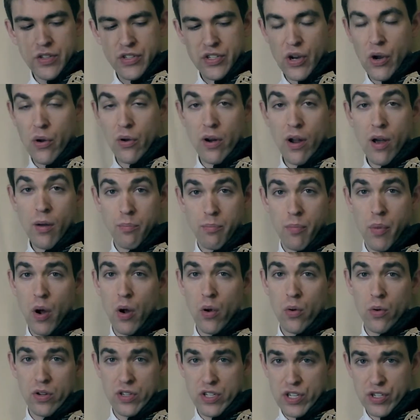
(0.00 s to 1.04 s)
So an up
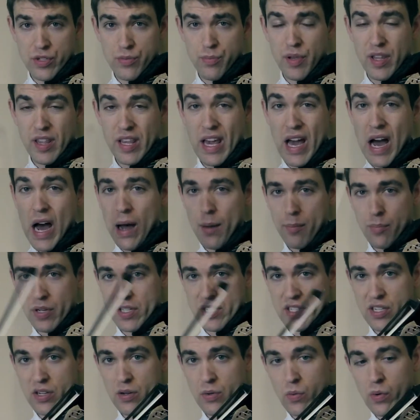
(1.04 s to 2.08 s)
bow would just be the
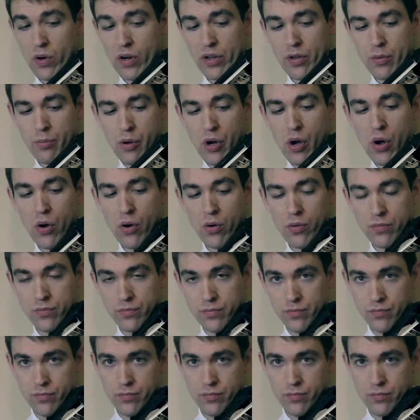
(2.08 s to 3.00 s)
opposite, where you bow